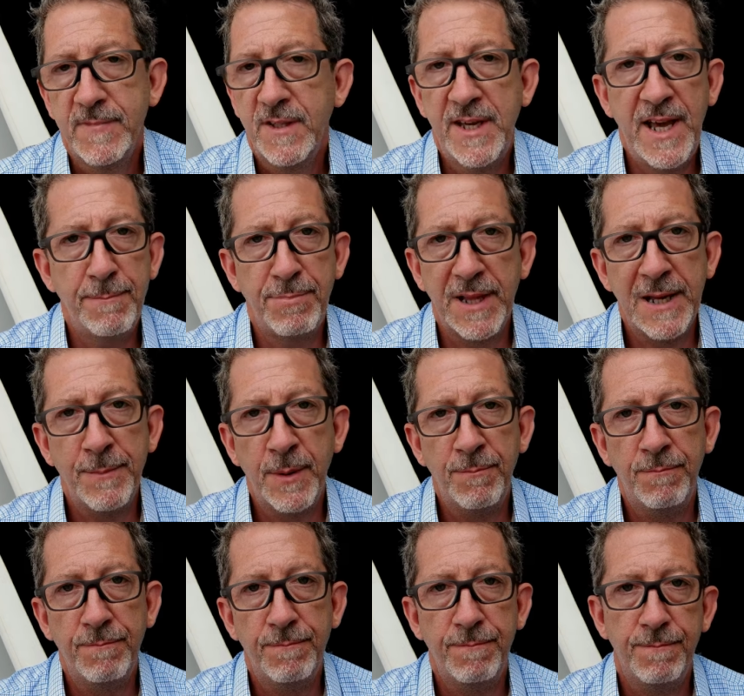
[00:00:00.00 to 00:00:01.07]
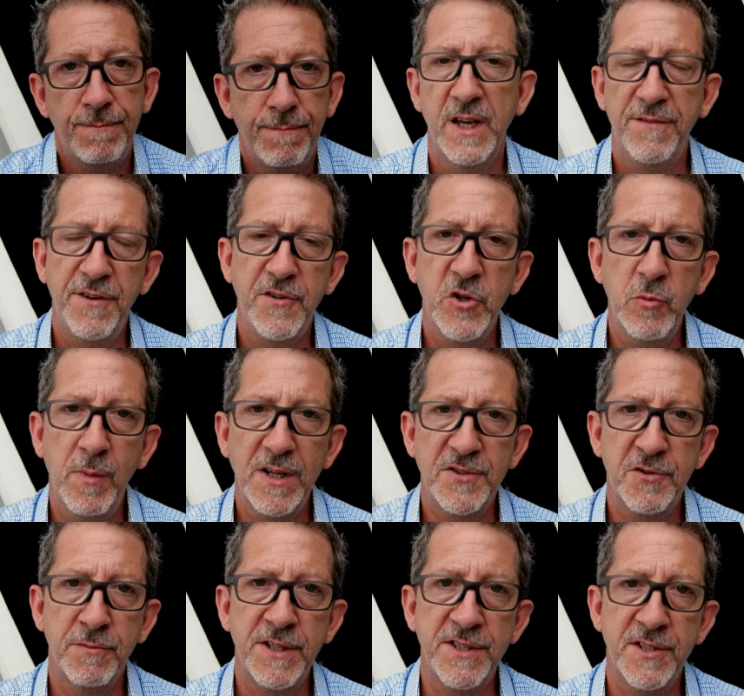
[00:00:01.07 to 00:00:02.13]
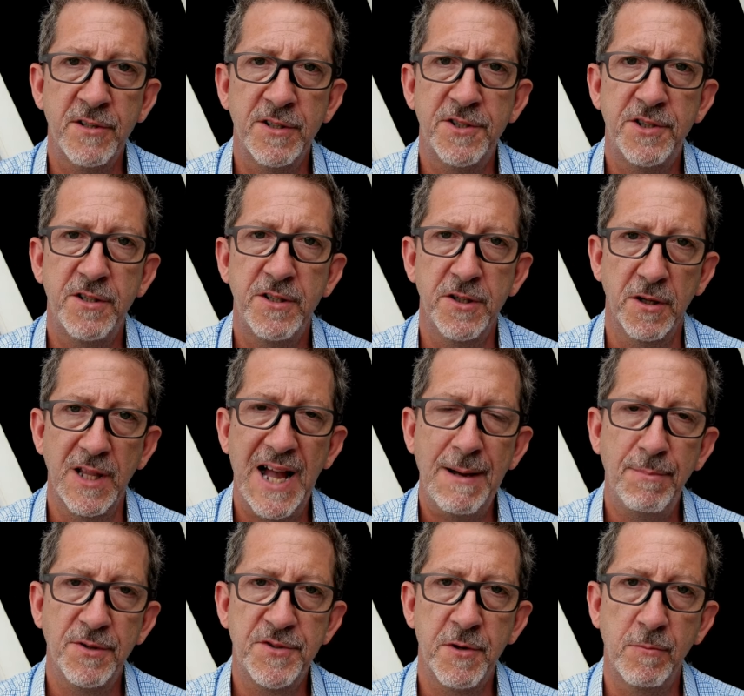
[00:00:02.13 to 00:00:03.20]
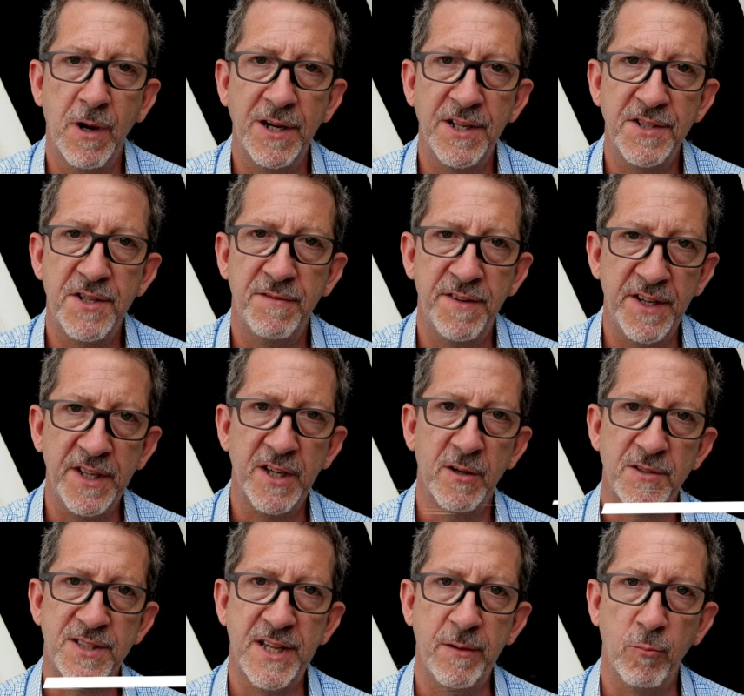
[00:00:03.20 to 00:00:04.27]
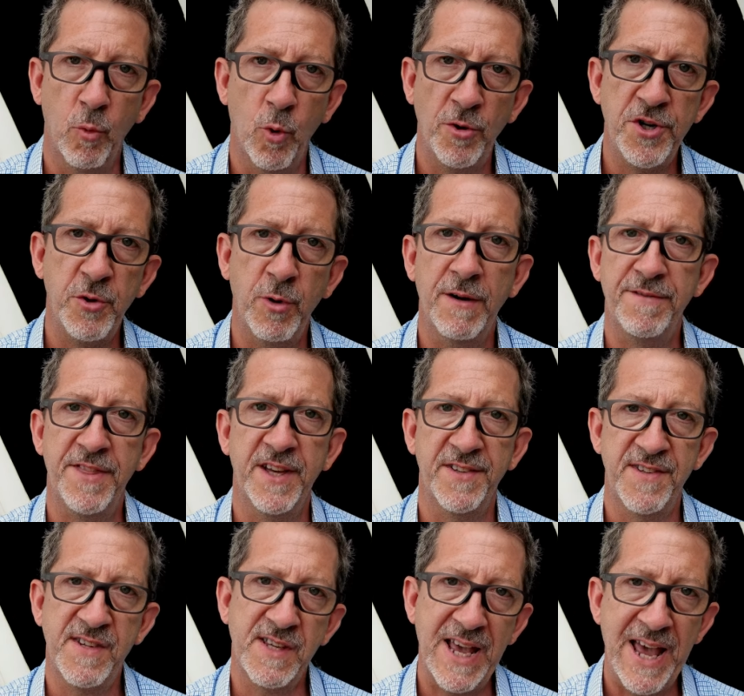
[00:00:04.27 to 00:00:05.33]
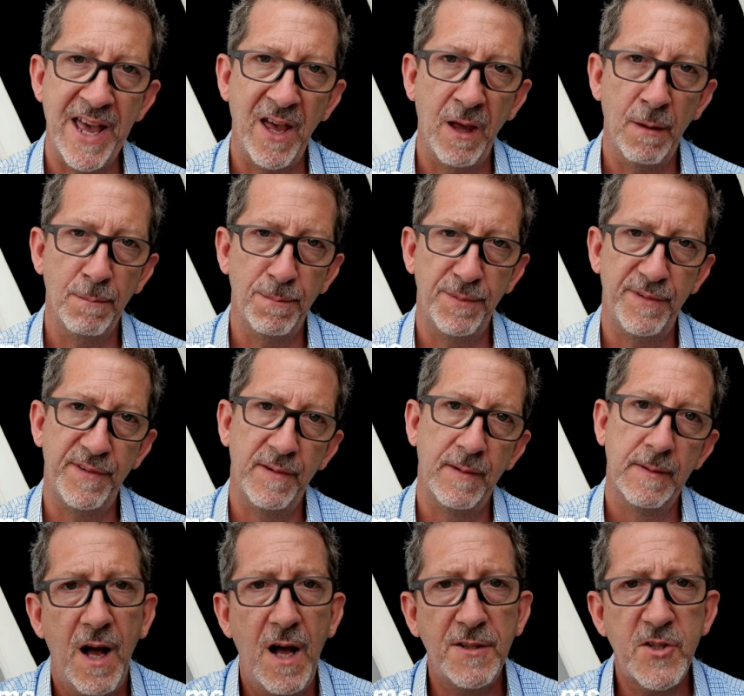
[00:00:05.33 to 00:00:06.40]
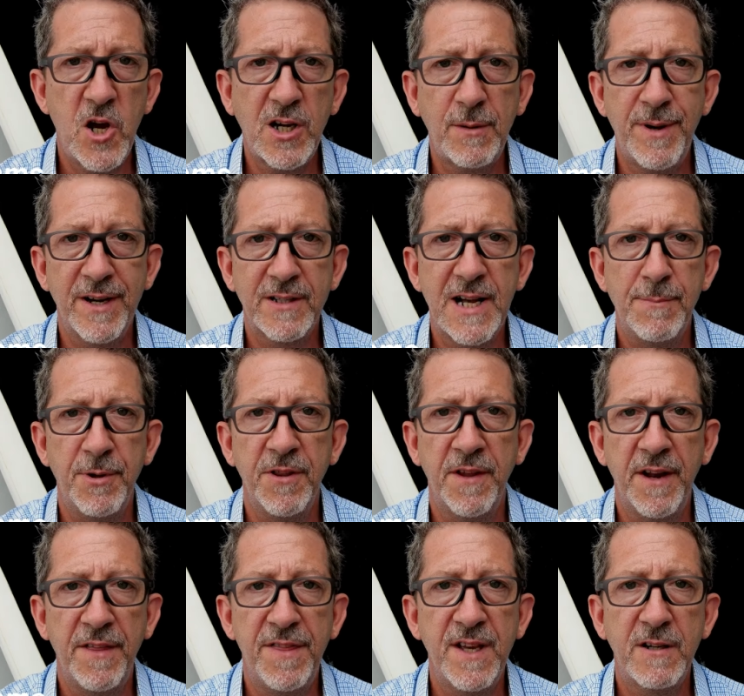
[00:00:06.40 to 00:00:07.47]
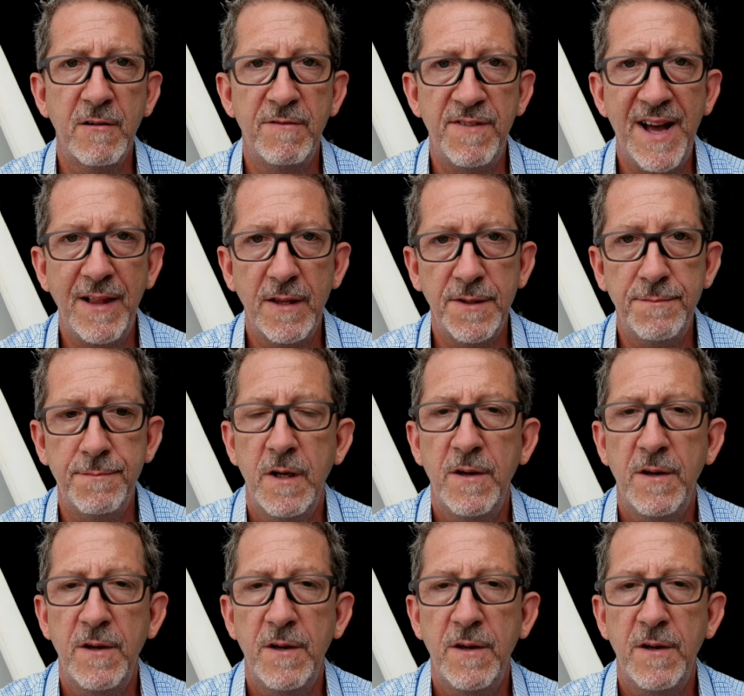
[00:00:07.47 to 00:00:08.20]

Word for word: Can't blame them. If you do much research, you're liable to run into videos that warn you of the scams. I'll talk about a couple that I think are valid.